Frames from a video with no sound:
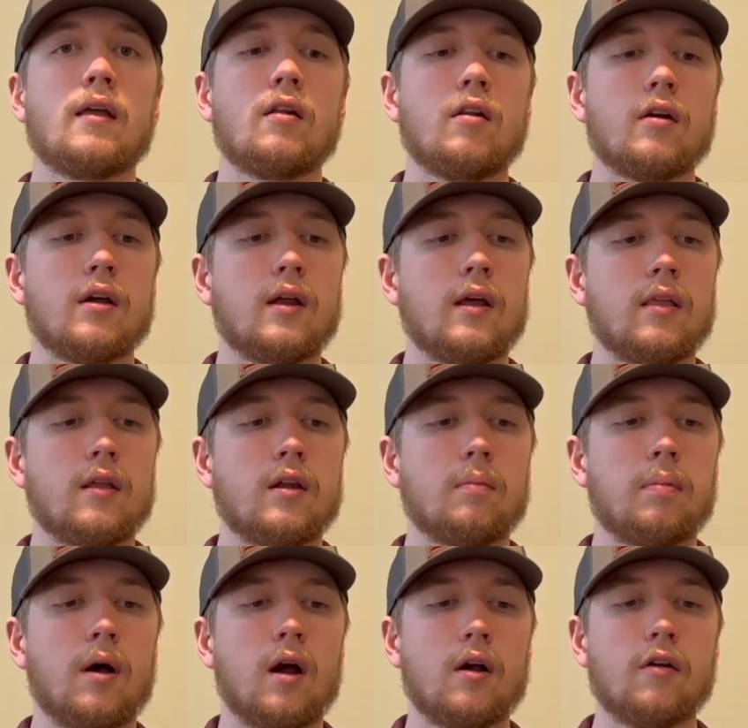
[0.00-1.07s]
looking at the
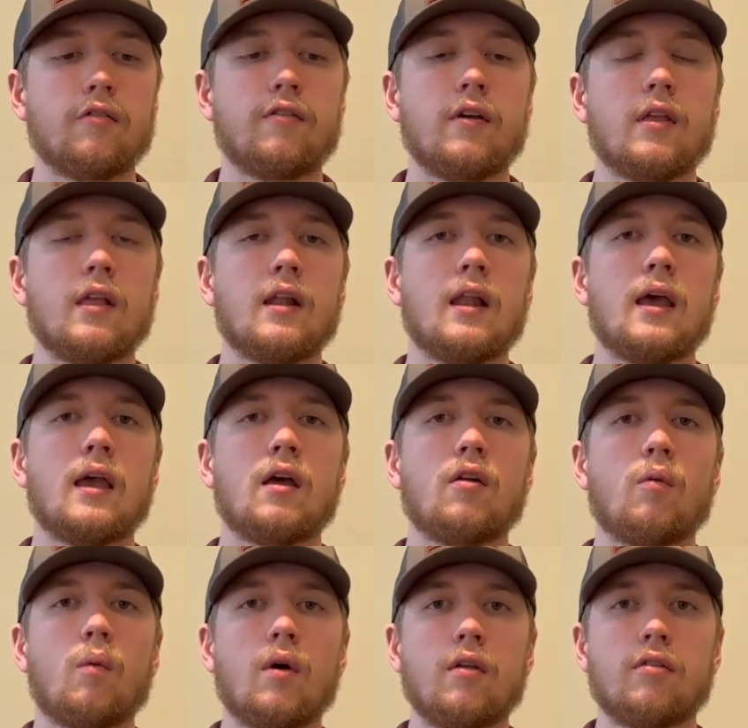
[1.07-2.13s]
topography of the land,
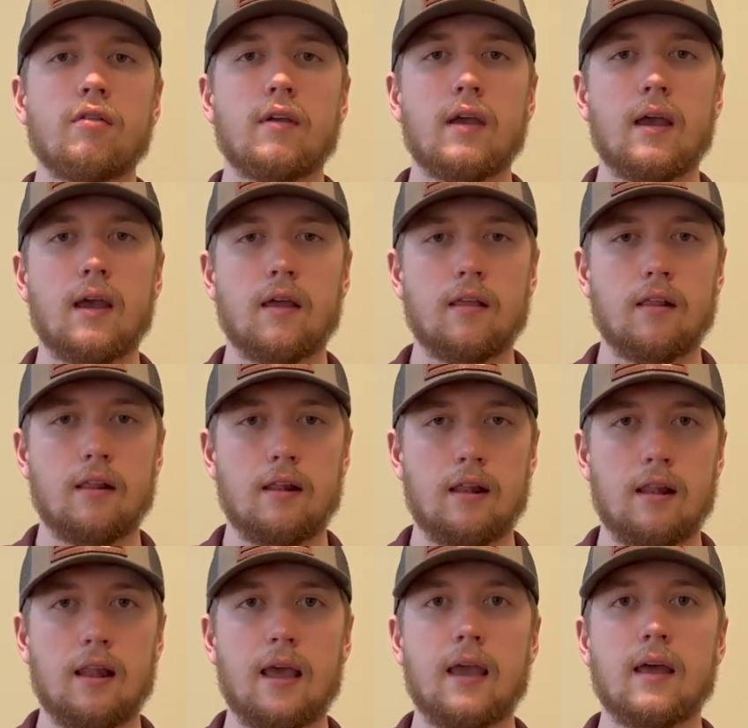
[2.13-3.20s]
what's the
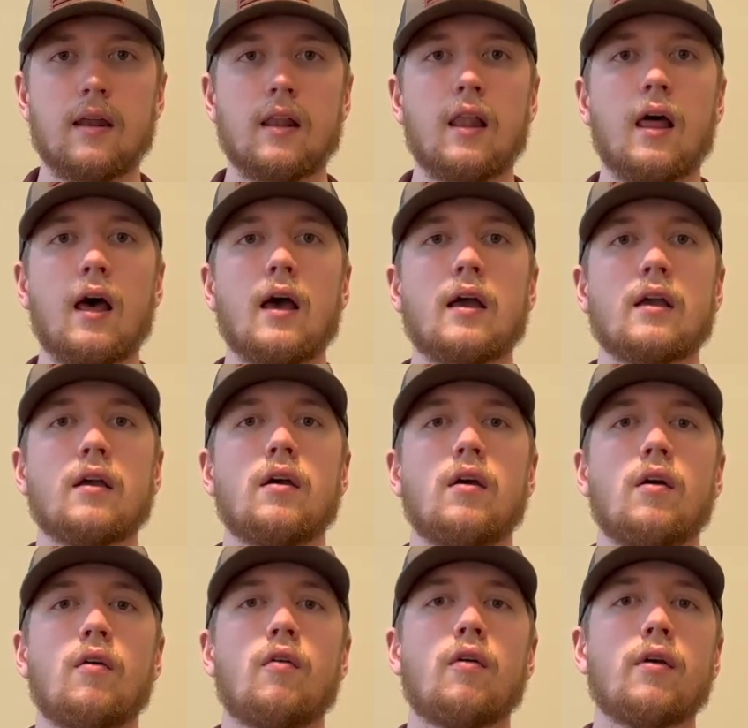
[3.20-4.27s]
land like
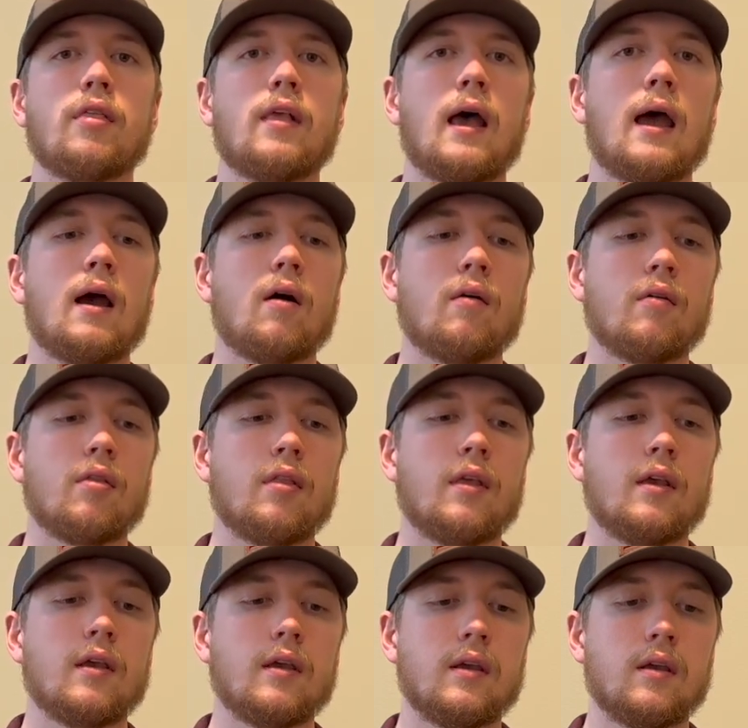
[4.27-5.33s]
without
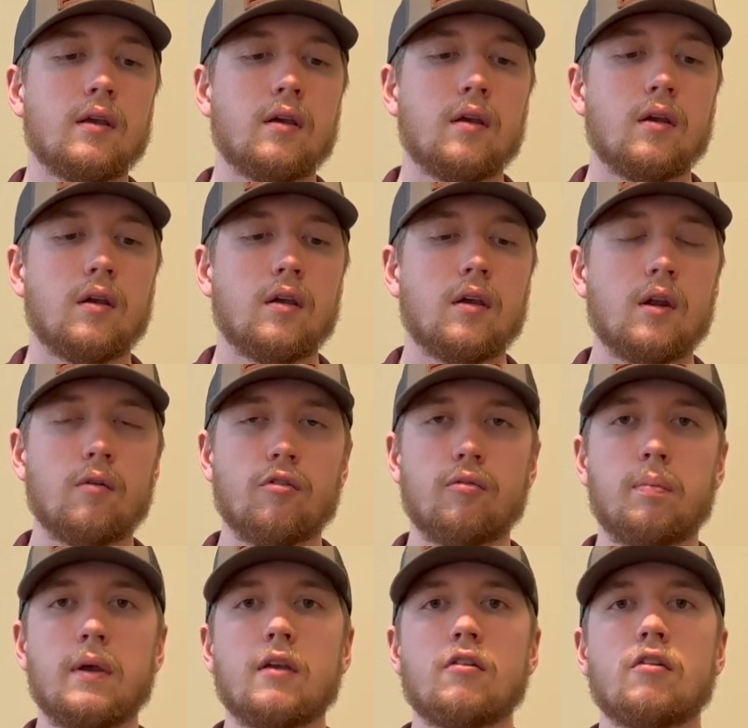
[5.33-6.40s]
the
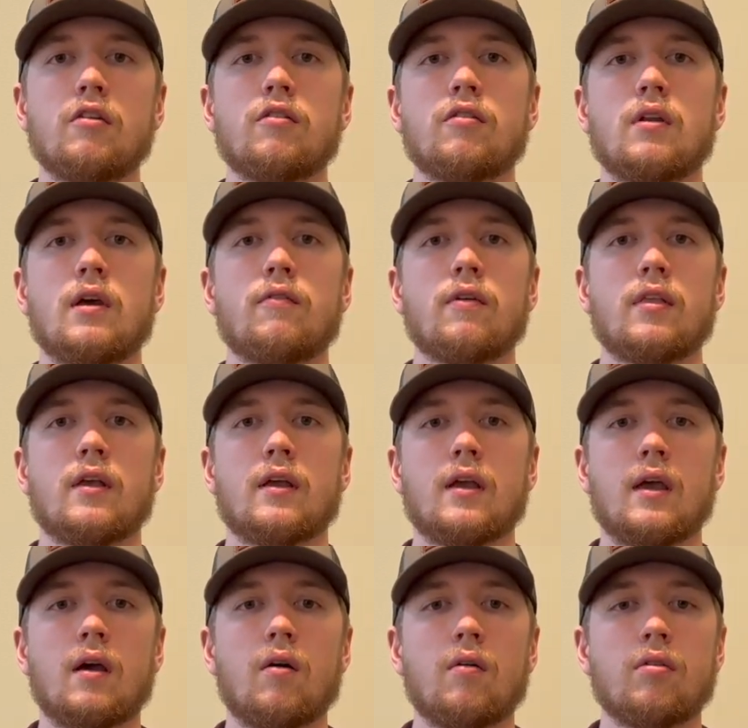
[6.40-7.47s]
species and everything
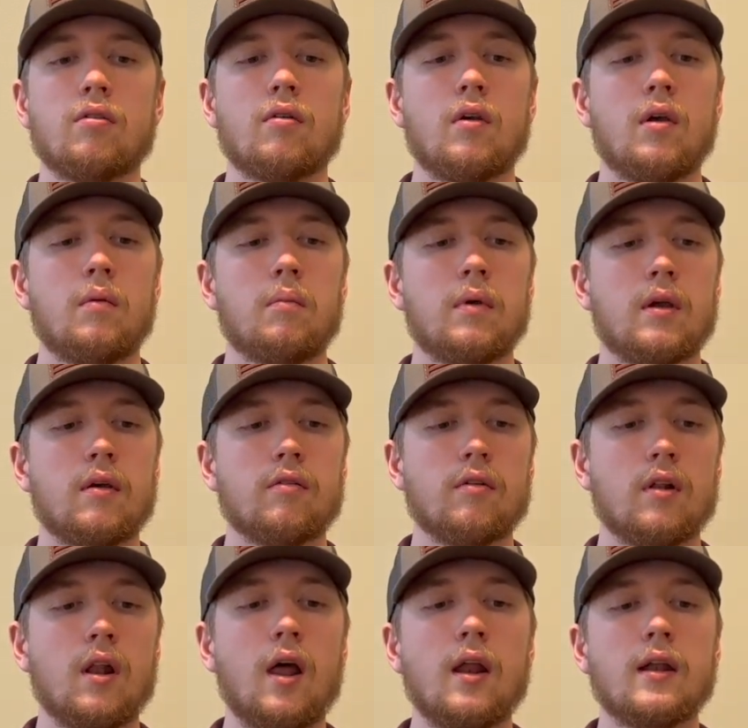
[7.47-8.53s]
else. Because a
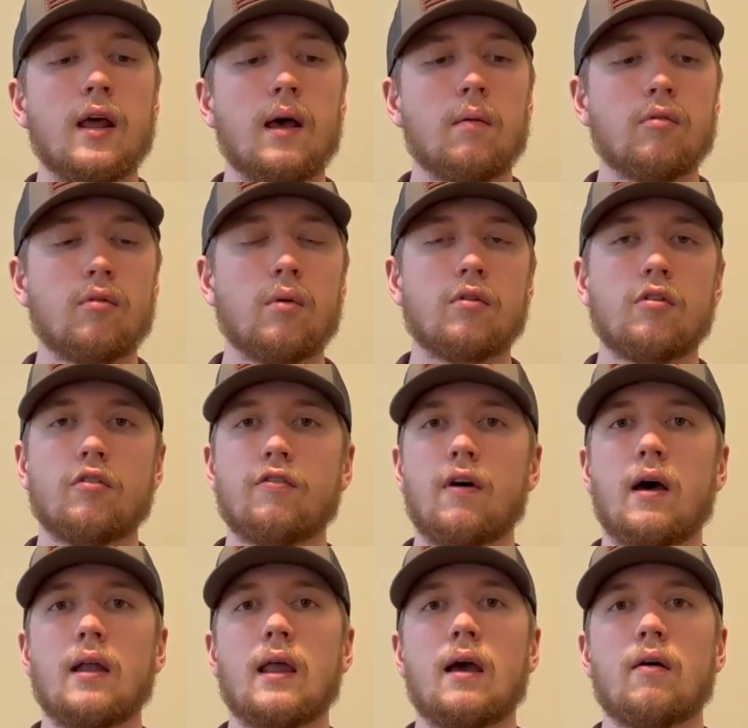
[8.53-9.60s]
lot of times what you'll
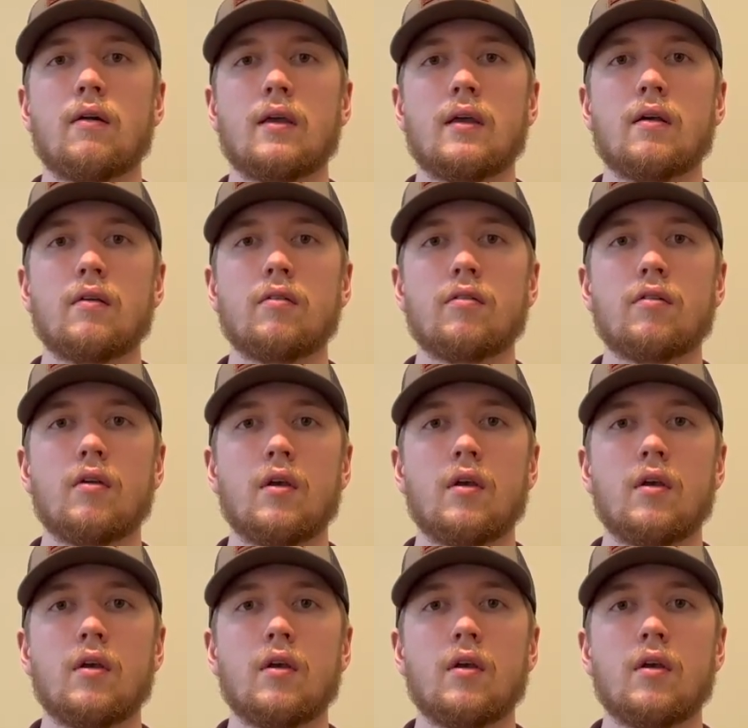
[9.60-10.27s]
find out is